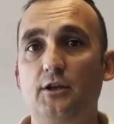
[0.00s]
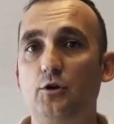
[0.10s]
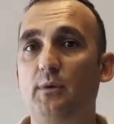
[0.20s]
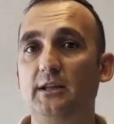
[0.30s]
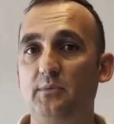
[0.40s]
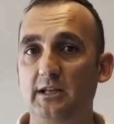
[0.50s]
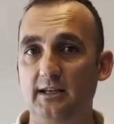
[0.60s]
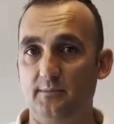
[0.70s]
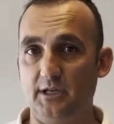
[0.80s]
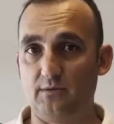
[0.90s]
you might be a
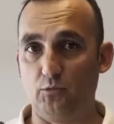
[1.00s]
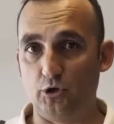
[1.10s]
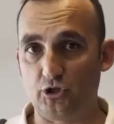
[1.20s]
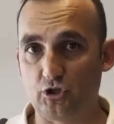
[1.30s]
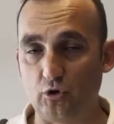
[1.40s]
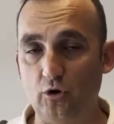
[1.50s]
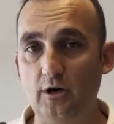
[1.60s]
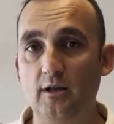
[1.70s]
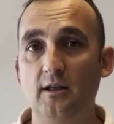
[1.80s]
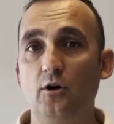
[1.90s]
little bit more
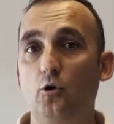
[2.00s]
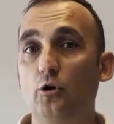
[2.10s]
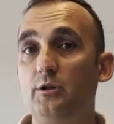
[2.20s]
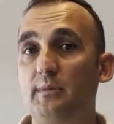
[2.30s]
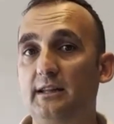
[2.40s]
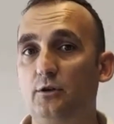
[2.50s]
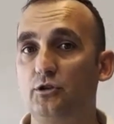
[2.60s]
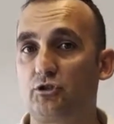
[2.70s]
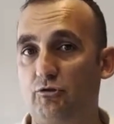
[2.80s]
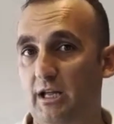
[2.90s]
sore, or it might go
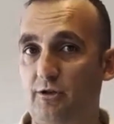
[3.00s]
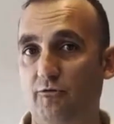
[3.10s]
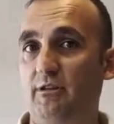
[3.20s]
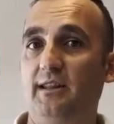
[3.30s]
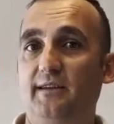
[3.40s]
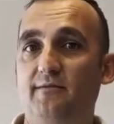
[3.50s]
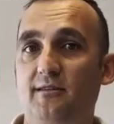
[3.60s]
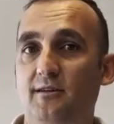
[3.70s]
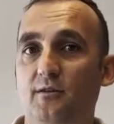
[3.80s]
straight in relief.